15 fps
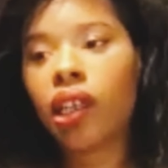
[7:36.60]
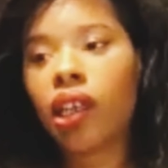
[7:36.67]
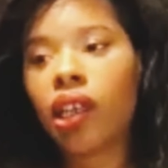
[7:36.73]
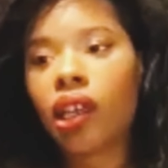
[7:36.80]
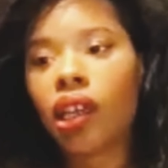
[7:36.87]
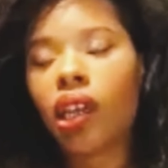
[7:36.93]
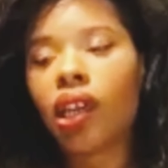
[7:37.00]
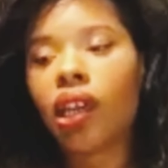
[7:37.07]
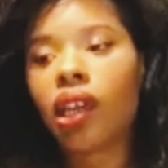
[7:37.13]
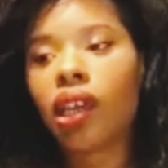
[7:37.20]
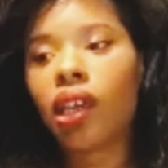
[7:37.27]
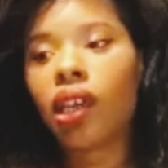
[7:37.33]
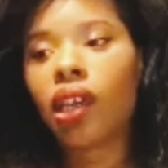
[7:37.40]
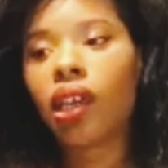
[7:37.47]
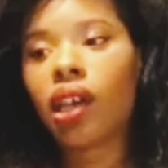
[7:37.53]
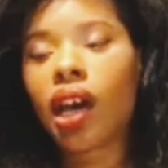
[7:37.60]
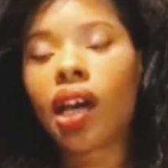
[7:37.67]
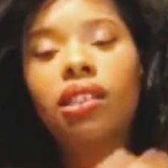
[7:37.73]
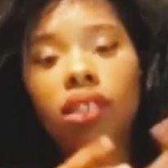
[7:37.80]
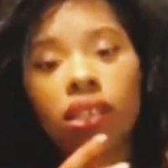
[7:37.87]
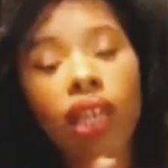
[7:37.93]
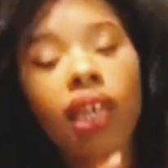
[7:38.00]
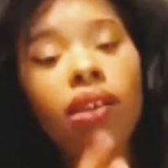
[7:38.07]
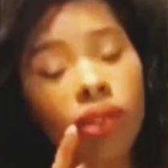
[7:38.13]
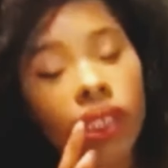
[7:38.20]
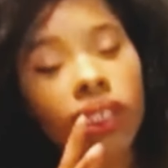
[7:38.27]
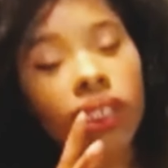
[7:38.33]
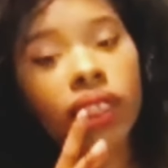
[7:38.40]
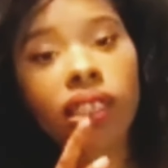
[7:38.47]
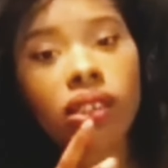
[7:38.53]
and as
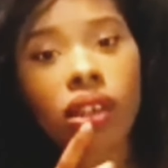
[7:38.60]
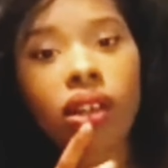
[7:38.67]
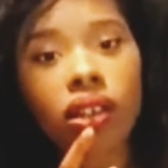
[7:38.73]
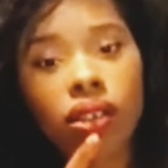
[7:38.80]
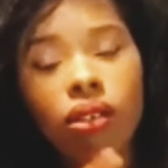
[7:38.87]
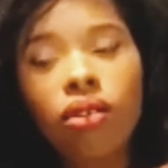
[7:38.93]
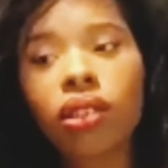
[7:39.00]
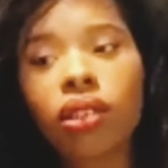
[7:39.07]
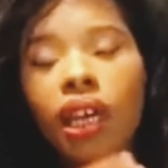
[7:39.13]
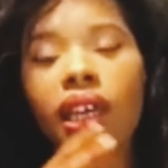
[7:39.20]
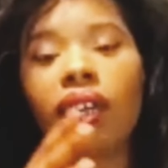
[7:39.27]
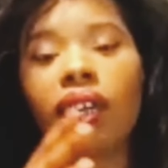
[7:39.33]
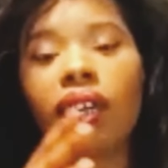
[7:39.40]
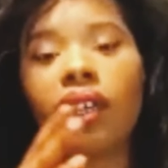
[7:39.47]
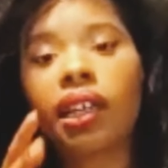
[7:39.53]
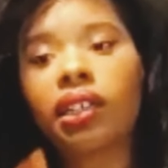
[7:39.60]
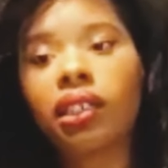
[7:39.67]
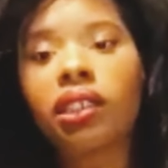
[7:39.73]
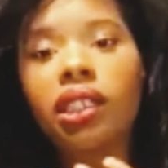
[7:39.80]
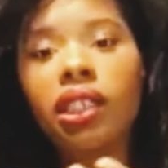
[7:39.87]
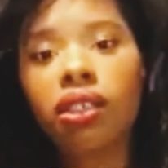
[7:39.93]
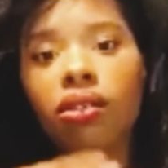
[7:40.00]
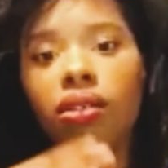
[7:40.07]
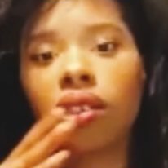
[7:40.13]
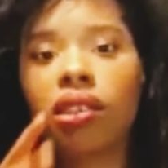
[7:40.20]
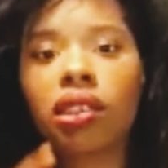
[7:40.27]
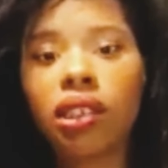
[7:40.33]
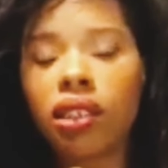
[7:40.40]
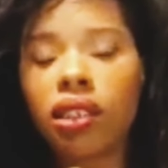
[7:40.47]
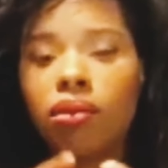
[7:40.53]
I started doing that, and I continue to
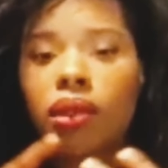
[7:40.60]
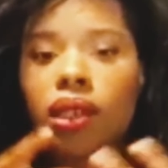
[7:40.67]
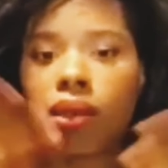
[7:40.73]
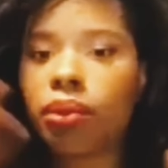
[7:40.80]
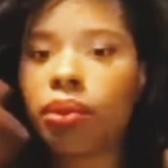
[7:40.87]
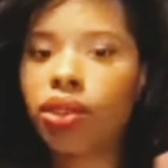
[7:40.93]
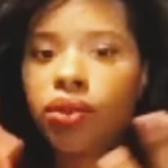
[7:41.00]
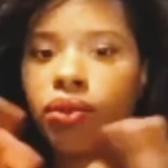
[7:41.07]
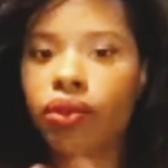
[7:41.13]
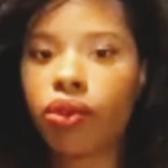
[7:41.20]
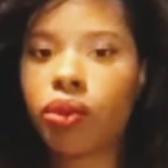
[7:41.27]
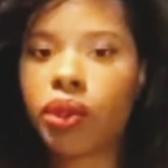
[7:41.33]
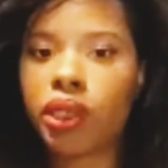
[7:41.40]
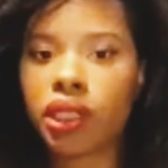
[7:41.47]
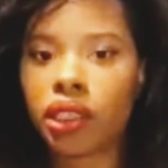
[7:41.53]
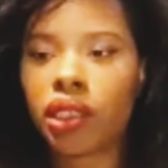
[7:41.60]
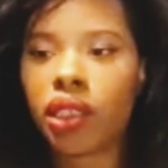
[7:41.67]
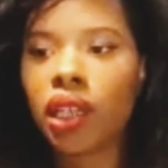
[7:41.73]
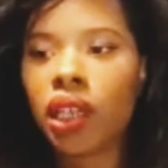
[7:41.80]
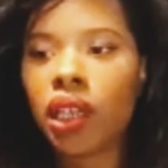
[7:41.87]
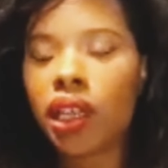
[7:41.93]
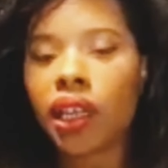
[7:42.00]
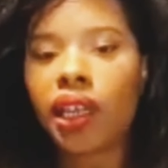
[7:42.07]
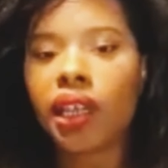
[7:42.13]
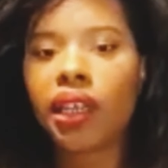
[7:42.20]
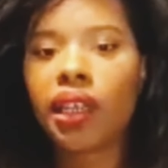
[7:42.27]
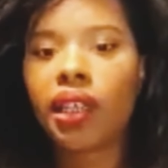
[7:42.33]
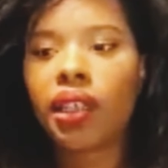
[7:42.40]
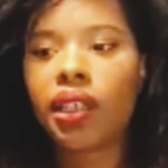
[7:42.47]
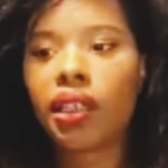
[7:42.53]
see them come into fruition
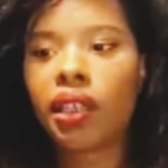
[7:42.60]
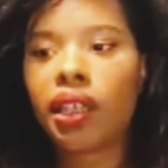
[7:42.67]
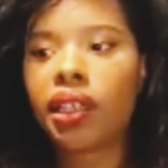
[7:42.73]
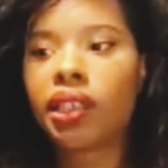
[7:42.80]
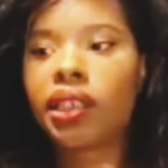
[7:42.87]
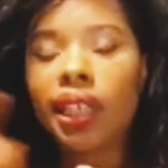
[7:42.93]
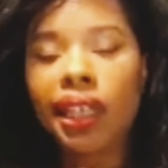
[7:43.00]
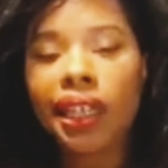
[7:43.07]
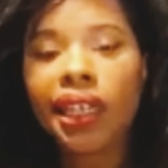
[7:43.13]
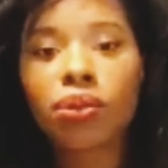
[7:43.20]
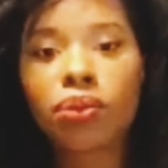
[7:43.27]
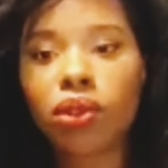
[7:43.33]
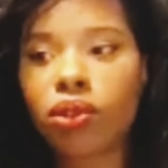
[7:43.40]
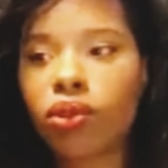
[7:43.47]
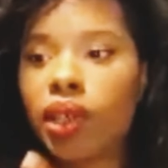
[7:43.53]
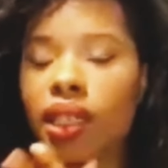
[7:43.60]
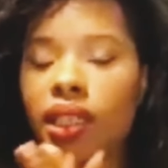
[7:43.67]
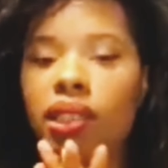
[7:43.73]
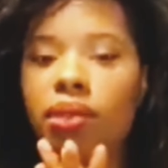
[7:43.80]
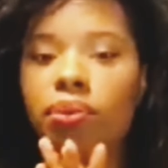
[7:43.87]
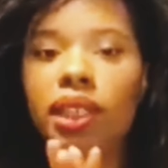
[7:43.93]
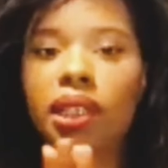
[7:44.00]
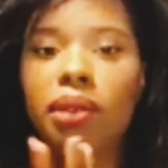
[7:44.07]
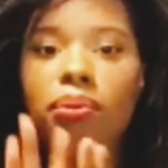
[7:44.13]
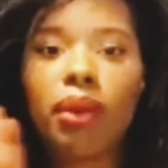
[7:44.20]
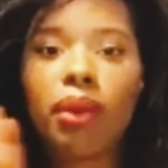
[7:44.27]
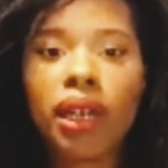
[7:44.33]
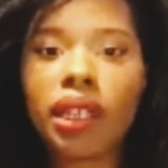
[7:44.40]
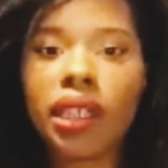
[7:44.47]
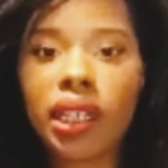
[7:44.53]
and intangible, whether it be in
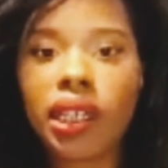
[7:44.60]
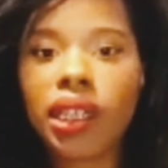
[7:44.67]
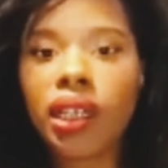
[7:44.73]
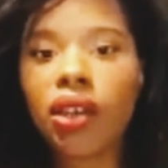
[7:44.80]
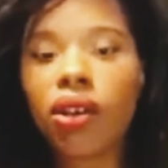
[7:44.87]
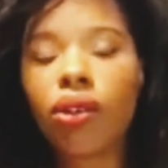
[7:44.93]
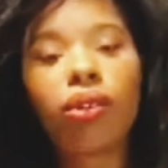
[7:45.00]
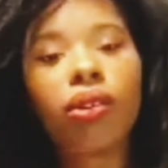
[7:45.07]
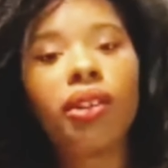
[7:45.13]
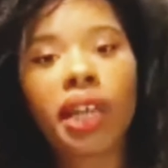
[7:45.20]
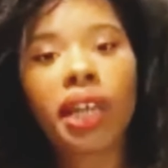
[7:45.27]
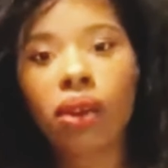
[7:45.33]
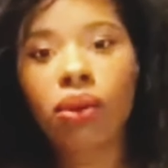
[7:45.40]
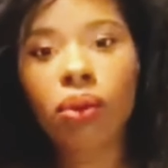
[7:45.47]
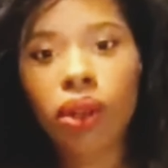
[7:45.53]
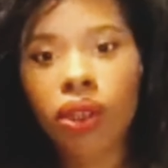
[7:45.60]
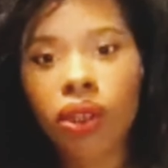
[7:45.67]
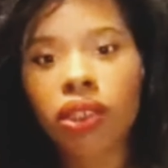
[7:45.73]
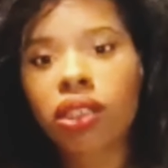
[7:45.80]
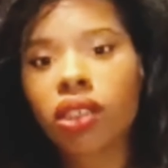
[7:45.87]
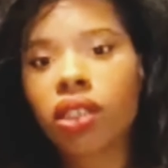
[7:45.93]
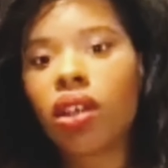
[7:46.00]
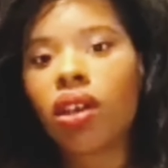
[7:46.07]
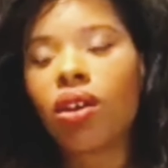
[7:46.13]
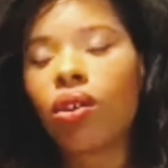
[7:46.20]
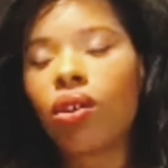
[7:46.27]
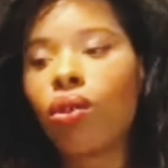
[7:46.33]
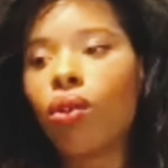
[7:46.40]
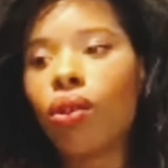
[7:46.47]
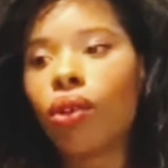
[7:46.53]
money or networks
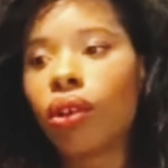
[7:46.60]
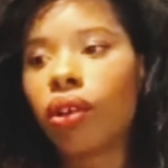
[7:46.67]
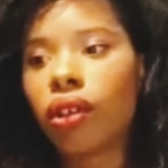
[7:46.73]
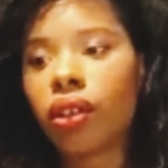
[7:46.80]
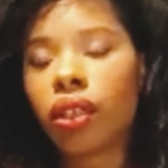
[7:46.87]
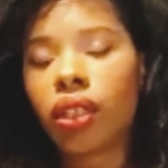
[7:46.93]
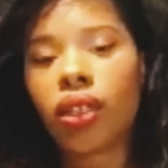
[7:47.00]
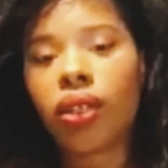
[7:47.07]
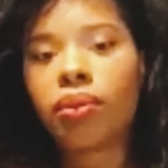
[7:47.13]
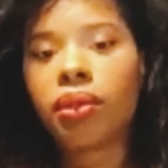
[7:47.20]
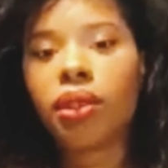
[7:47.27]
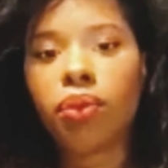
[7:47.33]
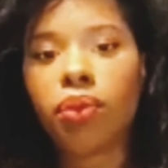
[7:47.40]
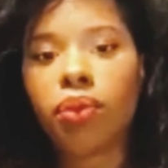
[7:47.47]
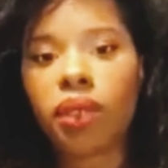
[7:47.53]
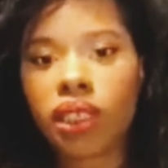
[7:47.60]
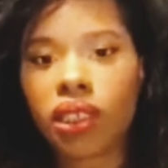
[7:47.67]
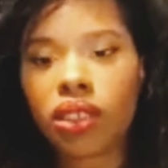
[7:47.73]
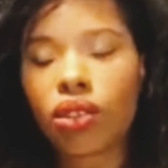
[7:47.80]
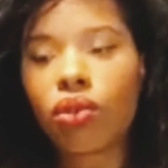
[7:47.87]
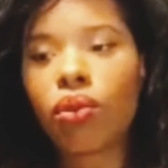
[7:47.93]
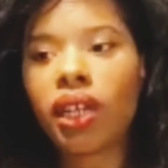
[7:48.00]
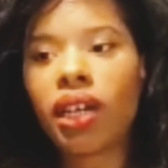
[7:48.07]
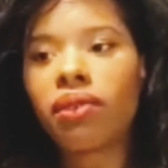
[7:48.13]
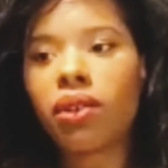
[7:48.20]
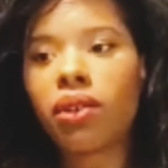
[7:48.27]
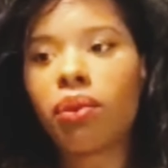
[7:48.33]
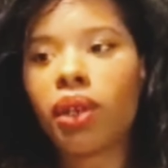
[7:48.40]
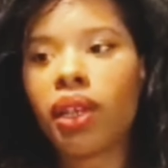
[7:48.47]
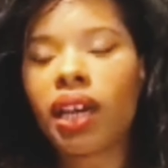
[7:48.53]
or the business or whatever.
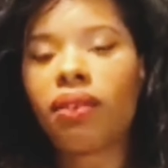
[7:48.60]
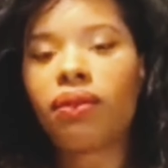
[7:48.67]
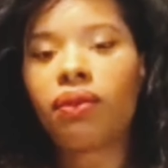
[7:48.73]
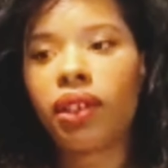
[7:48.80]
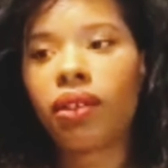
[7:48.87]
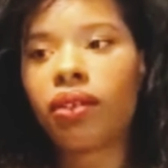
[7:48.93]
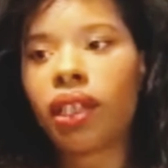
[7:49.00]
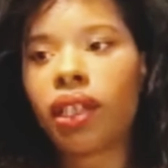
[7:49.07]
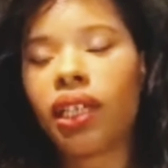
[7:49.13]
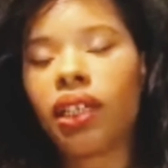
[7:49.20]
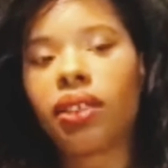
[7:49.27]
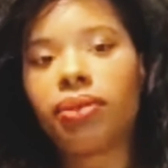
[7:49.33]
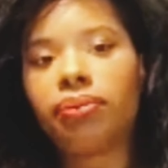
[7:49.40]
But I found like